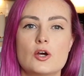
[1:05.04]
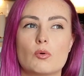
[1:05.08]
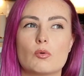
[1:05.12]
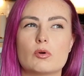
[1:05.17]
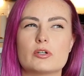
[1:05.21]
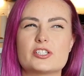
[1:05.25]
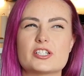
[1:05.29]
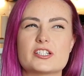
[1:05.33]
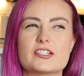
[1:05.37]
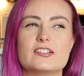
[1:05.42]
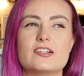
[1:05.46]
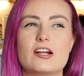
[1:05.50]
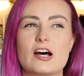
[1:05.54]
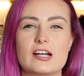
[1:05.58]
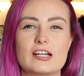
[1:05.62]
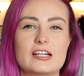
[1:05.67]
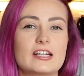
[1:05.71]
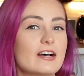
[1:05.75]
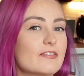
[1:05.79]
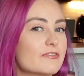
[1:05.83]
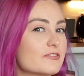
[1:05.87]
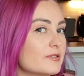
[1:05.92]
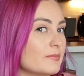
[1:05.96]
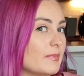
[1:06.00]
which is not
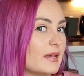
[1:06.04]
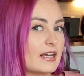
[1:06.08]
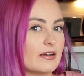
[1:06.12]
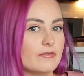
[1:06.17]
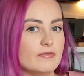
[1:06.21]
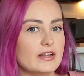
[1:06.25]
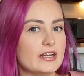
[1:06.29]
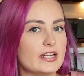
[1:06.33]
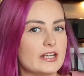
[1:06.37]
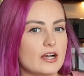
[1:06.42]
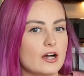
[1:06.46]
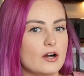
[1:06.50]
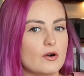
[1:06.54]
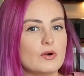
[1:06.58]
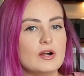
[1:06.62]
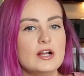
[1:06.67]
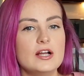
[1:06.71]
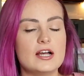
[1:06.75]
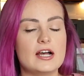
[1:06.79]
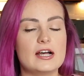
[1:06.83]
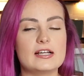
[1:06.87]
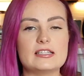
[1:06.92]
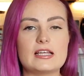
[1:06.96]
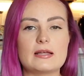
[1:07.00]
enough to make a video.
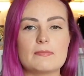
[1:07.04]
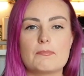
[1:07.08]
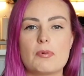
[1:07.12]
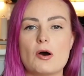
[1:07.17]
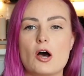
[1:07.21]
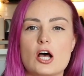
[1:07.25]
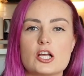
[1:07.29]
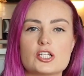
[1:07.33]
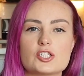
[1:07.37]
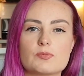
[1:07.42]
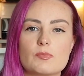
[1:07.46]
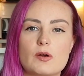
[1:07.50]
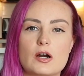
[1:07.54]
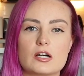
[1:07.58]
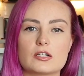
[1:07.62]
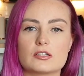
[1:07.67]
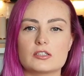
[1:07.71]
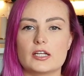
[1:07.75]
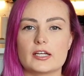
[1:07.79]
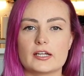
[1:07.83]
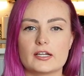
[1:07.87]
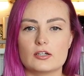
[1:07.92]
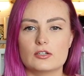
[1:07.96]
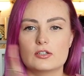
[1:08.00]
And then Poshmark
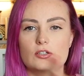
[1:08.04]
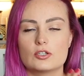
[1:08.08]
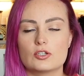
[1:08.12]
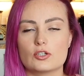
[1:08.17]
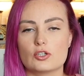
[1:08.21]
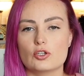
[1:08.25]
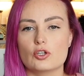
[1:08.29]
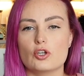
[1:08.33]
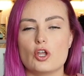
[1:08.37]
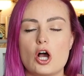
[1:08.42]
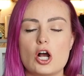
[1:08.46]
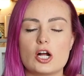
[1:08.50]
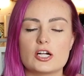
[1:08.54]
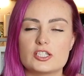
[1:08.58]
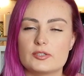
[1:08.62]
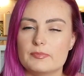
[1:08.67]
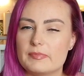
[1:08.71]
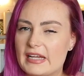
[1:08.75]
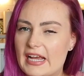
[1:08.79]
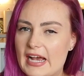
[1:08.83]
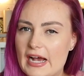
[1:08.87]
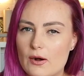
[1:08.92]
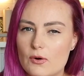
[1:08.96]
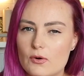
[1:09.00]
like locked
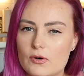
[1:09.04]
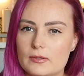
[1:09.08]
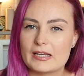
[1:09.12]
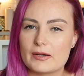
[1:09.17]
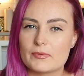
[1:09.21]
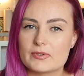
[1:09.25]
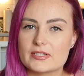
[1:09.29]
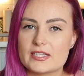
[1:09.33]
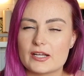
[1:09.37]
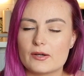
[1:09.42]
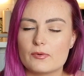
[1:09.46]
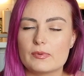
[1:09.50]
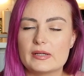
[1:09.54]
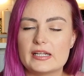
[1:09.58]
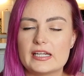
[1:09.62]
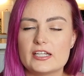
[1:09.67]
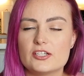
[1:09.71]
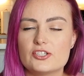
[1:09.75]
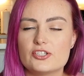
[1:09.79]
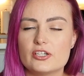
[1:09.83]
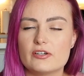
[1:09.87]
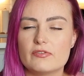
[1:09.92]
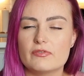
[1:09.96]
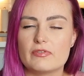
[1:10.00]
me out and was like, we
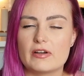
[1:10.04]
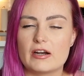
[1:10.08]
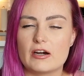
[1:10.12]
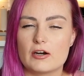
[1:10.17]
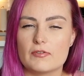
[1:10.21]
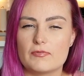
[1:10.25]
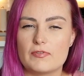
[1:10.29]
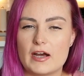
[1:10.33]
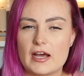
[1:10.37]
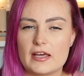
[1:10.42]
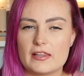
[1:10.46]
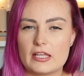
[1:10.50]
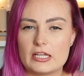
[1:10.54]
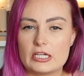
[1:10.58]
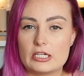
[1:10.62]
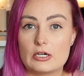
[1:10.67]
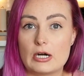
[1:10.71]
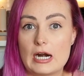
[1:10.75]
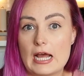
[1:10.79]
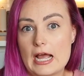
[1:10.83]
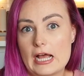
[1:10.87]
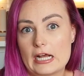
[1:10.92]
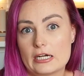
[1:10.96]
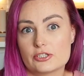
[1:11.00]
need you to verify that
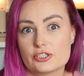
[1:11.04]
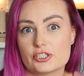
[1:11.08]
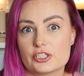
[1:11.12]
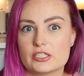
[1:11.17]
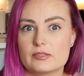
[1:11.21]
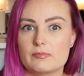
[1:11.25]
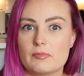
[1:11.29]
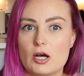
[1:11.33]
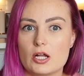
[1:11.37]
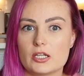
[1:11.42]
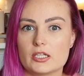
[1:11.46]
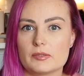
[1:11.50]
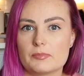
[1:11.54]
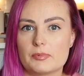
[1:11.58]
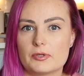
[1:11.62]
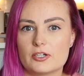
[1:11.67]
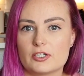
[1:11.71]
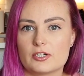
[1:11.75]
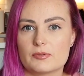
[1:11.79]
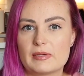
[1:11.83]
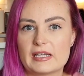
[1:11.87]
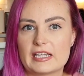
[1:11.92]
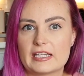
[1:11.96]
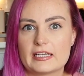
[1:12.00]
you're actually Molly
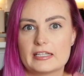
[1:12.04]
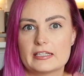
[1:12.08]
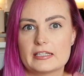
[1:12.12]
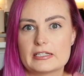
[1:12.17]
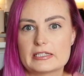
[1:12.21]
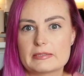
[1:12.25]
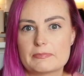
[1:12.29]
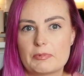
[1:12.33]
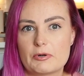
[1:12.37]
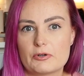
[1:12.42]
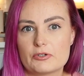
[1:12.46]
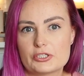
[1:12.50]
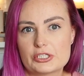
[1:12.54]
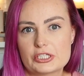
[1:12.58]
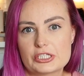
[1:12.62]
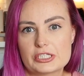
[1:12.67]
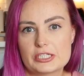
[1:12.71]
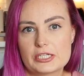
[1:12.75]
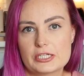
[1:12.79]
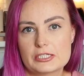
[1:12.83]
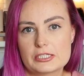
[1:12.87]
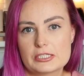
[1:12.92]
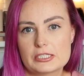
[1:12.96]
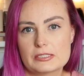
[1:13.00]
Burke making these
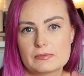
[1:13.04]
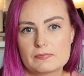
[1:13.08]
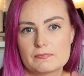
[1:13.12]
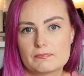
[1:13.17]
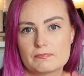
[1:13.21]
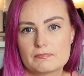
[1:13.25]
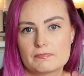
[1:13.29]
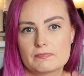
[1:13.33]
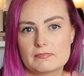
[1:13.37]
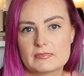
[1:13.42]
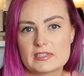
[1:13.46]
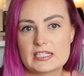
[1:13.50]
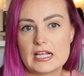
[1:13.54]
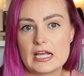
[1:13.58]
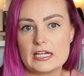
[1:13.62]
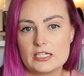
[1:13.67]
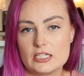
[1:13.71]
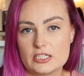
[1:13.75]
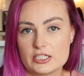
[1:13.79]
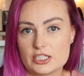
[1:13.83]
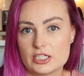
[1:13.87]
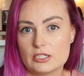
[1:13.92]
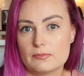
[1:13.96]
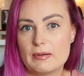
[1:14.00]
purchases send
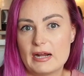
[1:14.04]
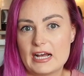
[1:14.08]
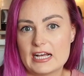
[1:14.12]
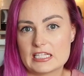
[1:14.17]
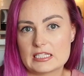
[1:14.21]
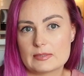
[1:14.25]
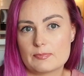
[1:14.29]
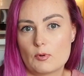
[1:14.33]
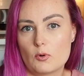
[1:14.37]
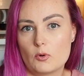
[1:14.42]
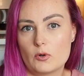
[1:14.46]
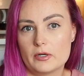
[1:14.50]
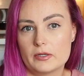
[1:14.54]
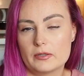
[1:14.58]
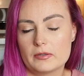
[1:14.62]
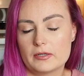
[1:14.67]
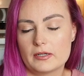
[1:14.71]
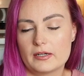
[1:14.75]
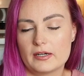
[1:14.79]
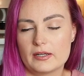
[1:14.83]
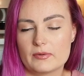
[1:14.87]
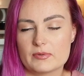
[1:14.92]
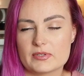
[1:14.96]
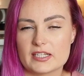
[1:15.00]
us your passport.
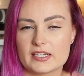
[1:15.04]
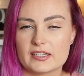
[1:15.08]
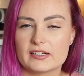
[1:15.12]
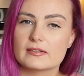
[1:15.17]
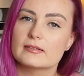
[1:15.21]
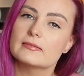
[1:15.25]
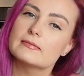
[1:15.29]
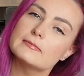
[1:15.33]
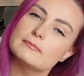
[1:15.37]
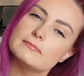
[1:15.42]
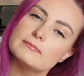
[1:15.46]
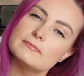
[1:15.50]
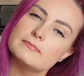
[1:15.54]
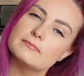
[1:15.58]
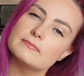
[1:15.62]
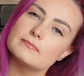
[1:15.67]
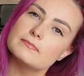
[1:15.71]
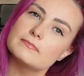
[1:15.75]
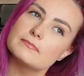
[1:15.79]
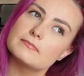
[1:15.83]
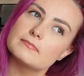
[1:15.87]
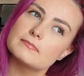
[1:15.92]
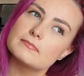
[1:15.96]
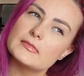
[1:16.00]
And I was like,
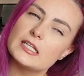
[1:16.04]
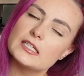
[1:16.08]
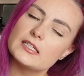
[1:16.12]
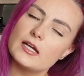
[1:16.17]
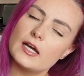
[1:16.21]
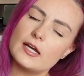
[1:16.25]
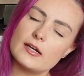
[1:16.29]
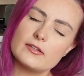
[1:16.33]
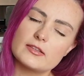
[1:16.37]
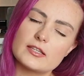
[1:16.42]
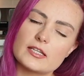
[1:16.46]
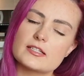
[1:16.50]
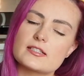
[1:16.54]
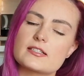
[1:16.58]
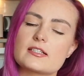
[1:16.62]
I don't think